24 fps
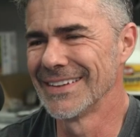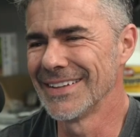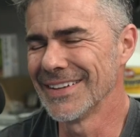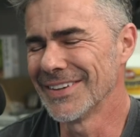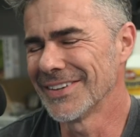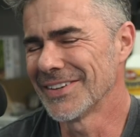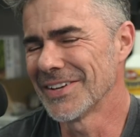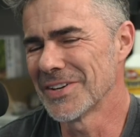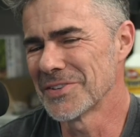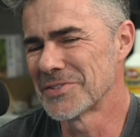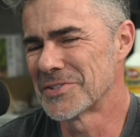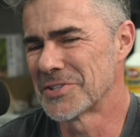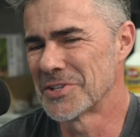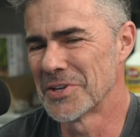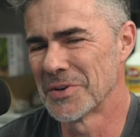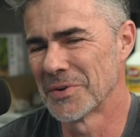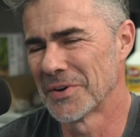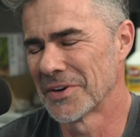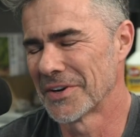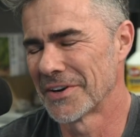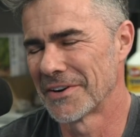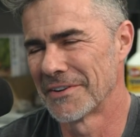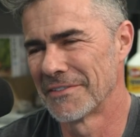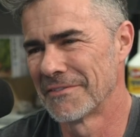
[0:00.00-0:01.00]
It goes
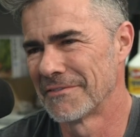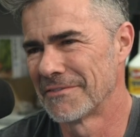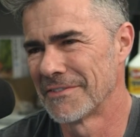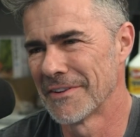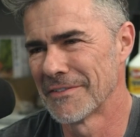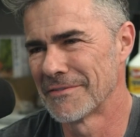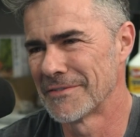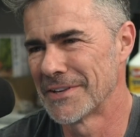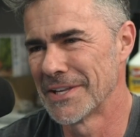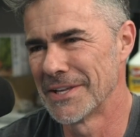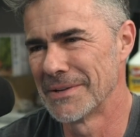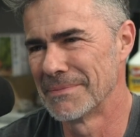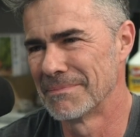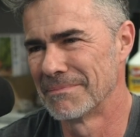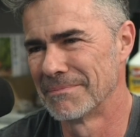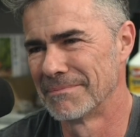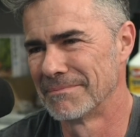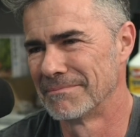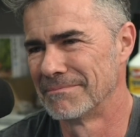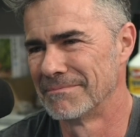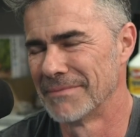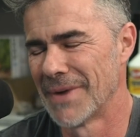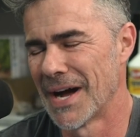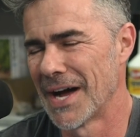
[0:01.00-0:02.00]
250
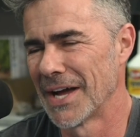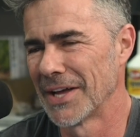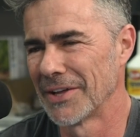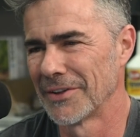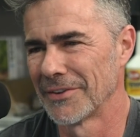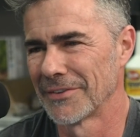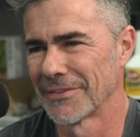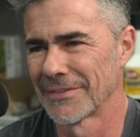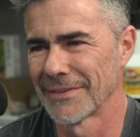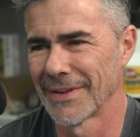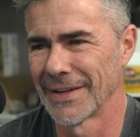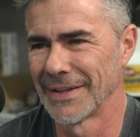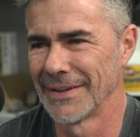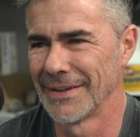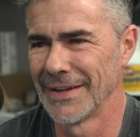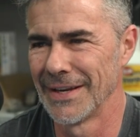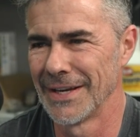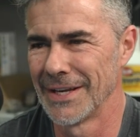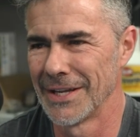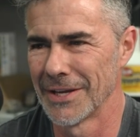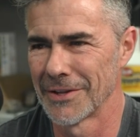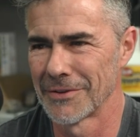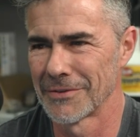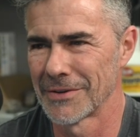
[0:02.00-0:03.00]
miles like
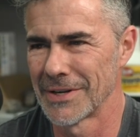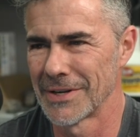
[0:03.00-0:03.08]
any other